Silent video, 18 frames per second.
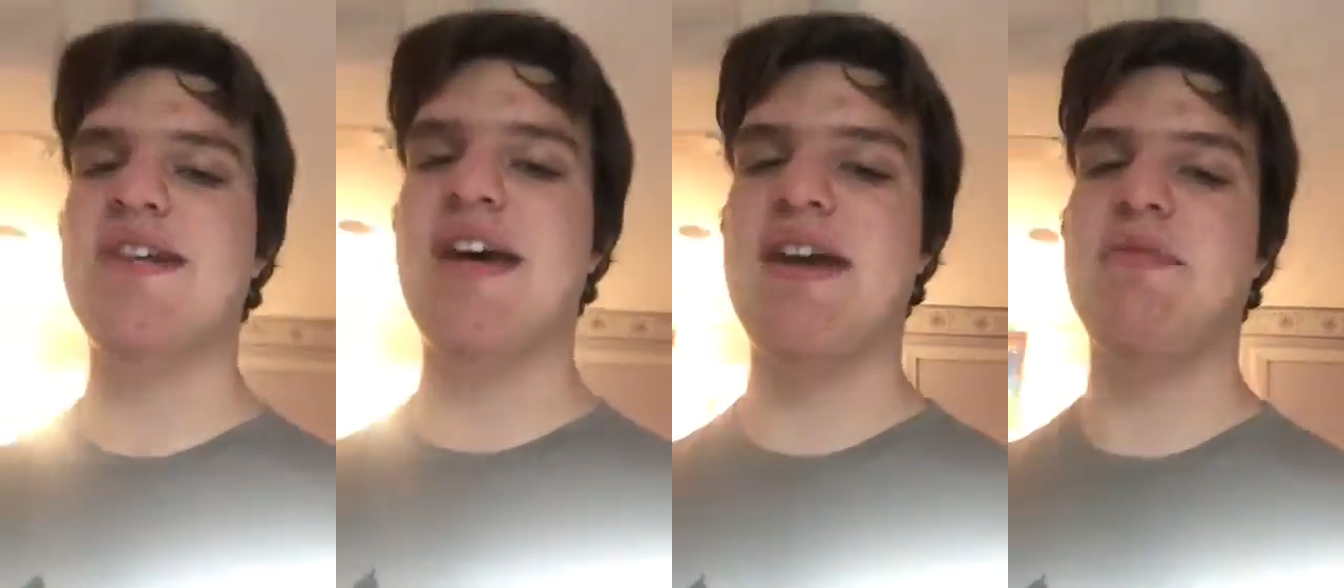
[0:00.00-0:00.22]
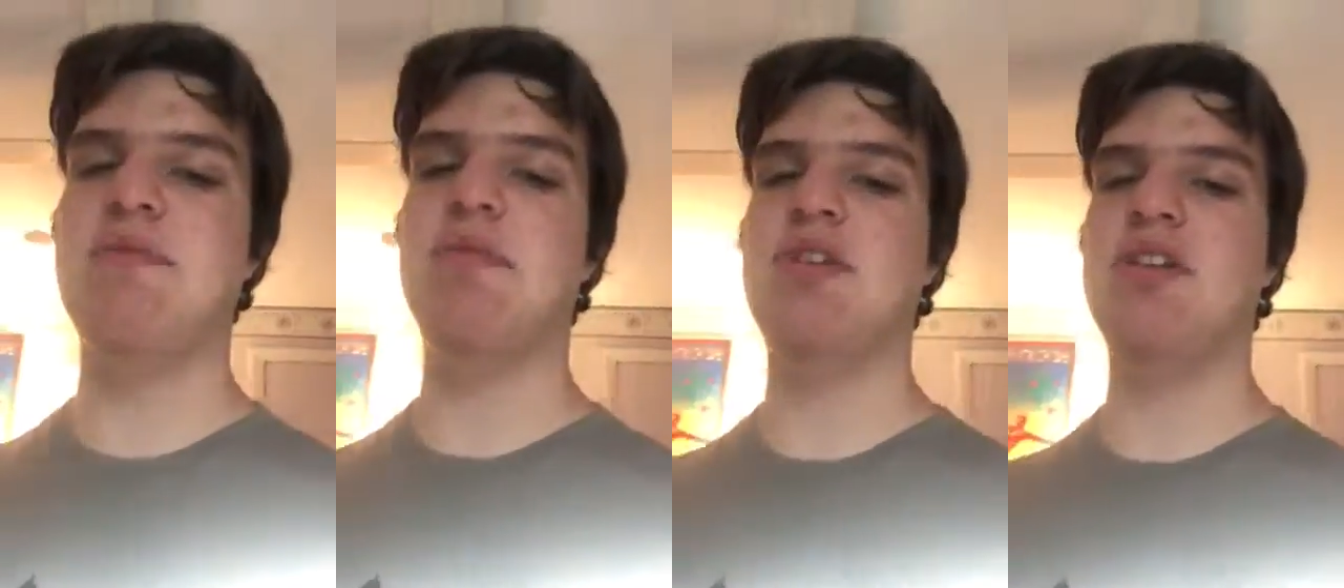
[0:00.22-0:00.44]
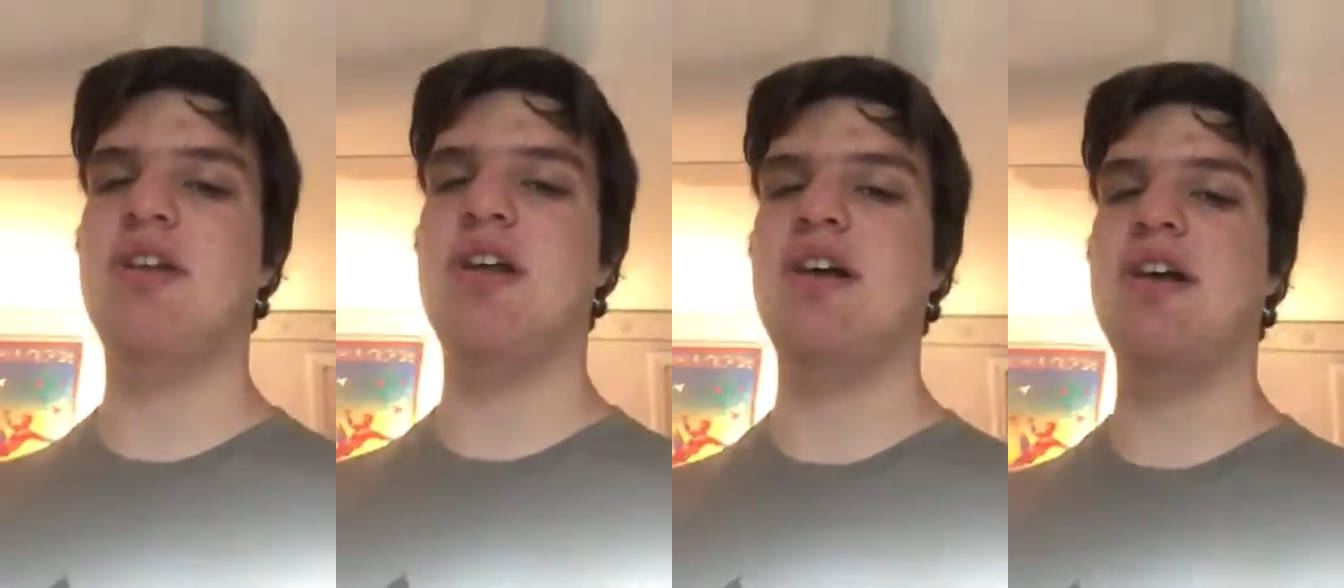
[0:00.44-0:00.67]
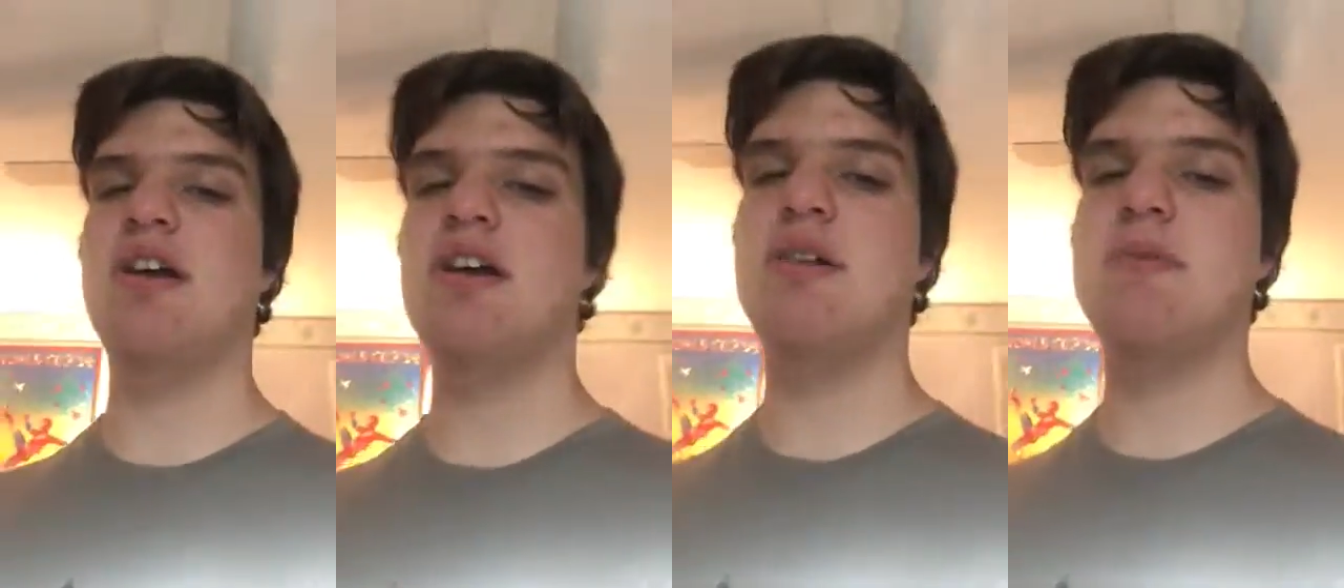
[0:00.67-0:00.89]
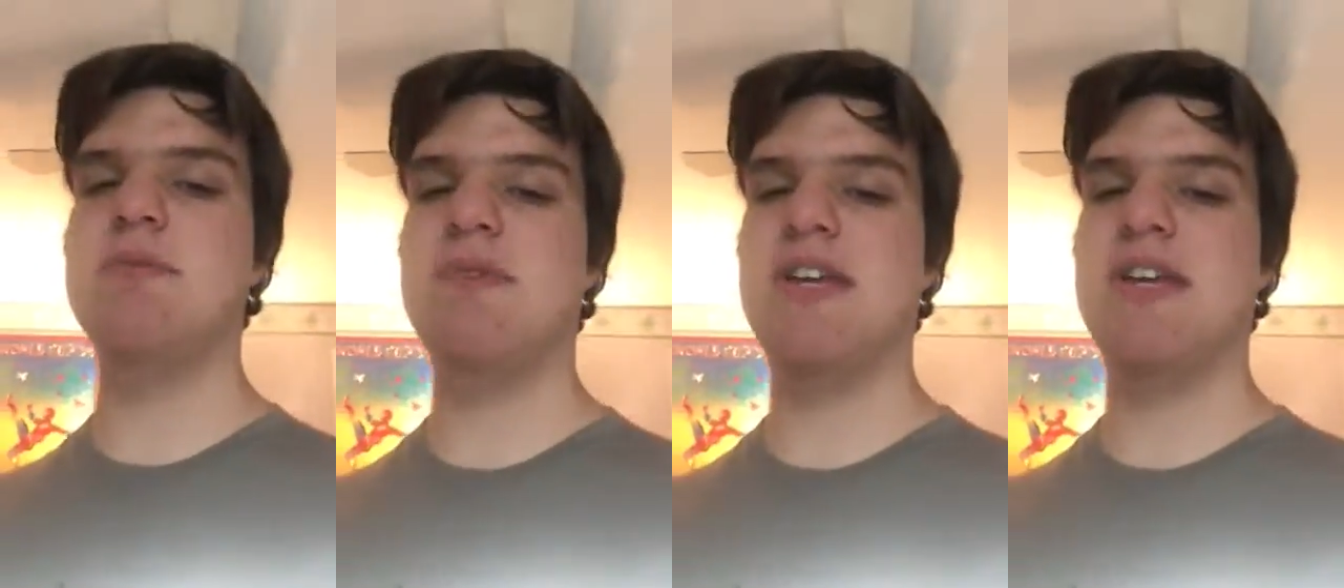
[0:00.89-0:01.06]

I will